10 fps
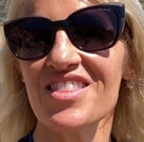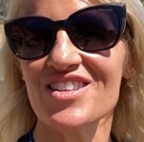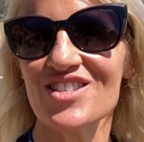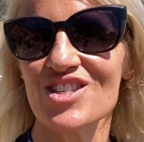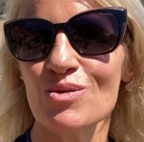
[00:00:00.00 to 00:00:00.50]
the
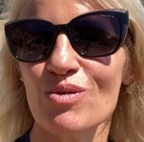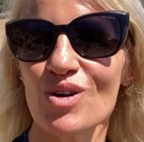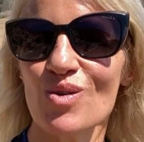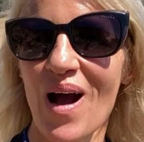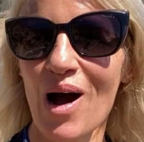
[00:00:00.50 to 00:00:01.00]

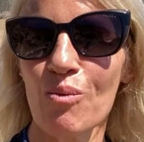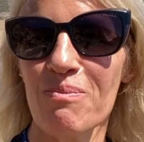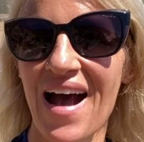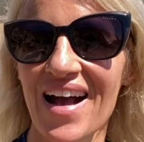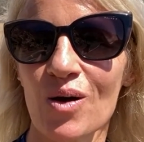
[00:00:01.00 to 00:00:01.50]
Subaru
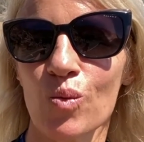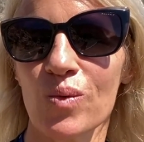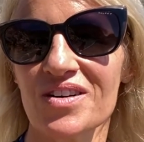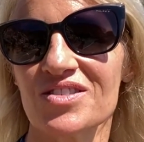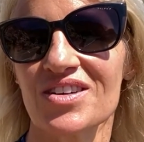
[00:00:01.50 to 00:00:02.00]
Outback
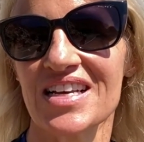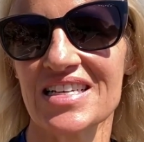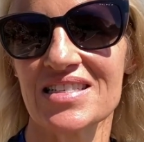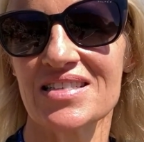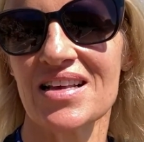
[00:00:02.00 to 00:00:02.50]

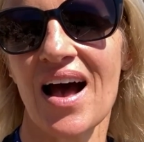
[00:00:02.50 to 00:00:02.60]
Wilderness.